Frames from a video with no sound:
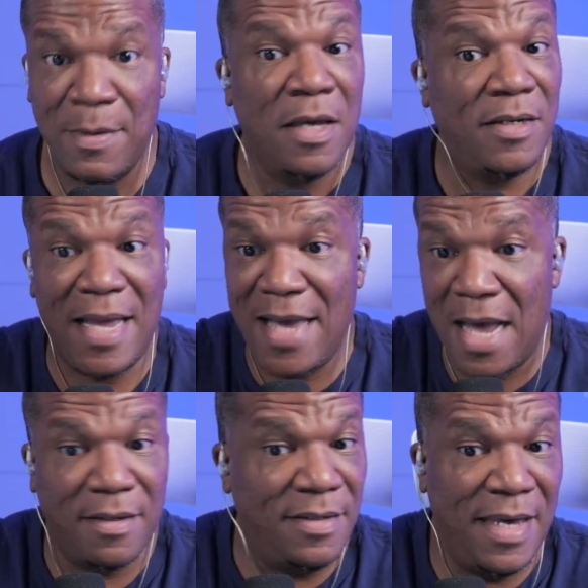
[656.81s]
They got
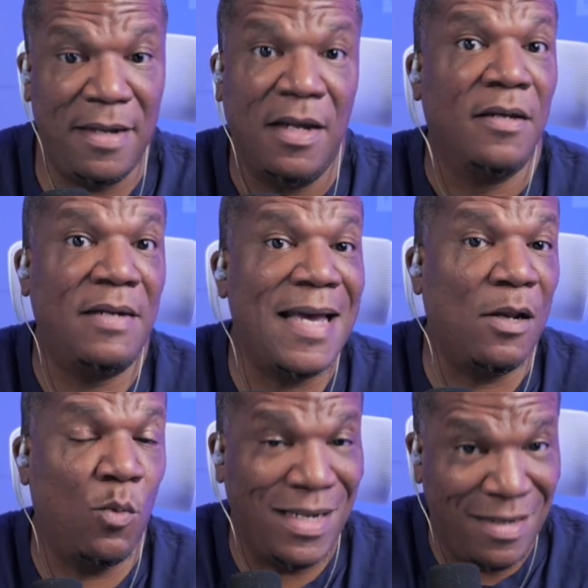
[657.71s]
to
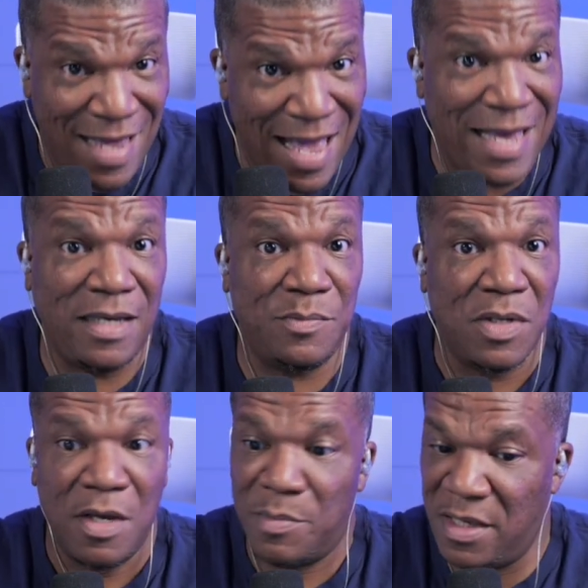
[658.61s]
win
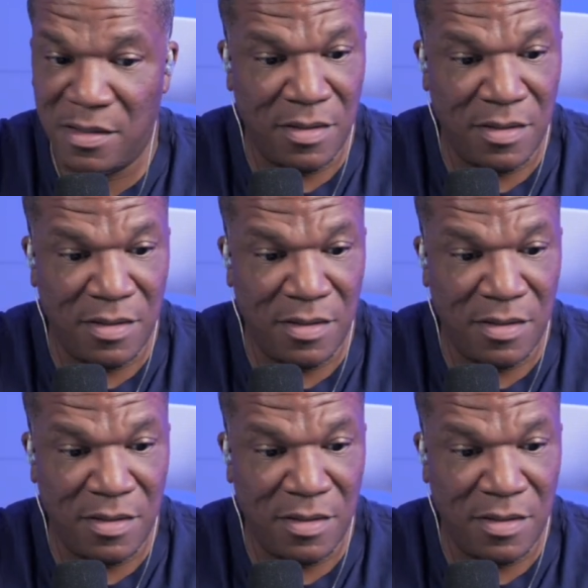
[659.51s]
games because,